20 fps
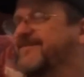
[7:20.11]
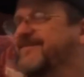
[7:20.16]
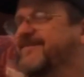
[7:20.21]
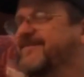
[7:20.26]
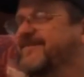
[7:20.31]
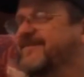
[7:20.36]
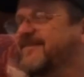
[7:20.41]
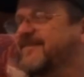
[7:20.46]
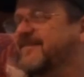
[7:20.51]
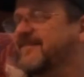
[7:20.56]

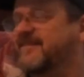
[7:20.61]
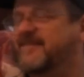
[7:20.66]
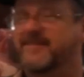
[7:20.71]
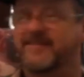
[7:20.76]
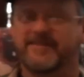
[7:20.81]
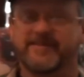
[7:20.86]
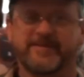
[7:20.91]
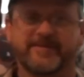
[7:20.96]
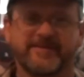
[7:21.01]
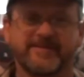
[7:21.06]

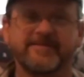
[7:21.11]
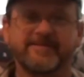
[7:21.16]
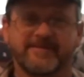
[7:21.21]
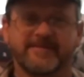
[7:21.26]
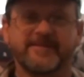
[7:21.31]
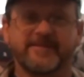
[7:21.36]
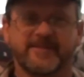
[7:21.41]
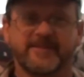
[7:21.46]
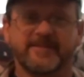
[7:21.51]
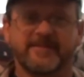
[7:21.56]

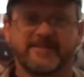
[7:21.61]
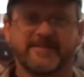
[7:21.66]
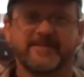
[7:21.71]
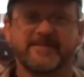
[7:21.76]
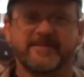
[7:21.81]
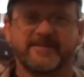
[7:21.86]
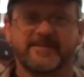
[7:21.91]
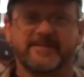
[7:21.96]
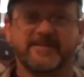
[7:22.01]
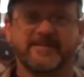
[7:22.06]

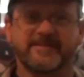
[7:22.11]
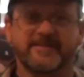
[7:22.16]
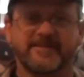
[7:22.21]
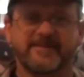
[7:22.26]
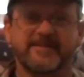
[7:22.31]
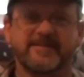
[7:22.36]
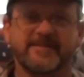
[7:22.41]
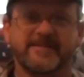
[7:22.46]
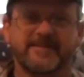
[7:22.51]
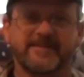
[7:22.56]

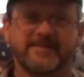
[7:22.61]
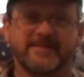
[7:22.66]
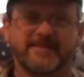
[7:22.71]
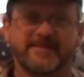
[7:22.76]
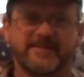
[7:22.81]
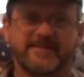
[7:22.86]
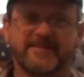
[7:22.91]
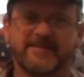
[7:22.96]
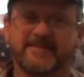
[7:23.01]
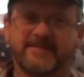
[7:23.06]

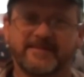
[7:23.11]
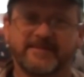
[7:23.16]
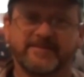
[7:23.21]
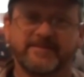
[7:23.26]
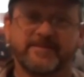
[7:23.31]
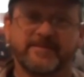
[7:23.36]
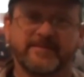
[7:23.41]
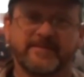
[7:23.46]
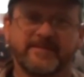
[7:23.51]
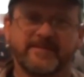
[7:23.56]

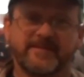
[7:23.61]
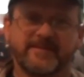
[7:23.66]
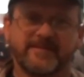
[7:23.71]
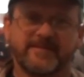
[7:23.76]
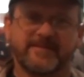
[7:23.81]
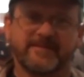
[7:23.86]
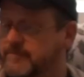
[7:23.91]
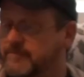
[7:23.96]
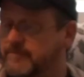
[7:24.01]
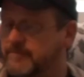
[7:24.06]

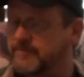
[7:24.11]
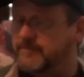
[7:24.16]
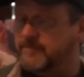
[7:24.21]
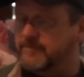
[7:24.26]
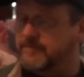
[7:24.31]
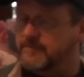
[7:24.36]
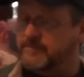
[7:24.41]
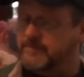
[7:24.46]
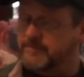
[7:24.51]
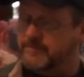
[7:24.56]

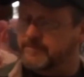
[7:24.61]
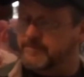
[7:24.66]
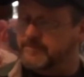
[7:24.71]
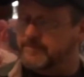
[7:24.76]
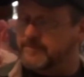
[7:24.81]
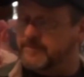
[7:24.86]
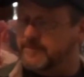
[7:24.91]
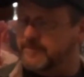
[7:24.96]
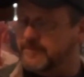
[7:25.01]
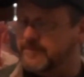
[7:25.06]

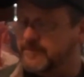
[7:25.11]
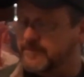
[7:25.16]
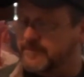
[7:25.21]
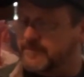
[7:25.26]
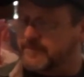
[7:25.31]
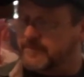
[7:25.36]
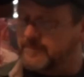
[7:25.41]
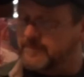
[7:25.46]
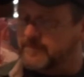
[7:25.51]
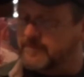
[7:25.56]

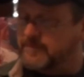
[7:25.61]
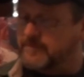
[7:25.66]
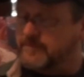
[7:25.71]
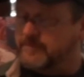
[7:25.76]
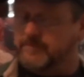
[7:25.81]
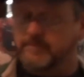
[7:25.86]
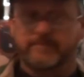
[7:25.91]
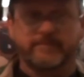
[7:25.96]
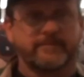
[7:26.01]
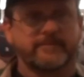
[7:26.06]

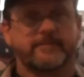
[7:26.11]
[no speech]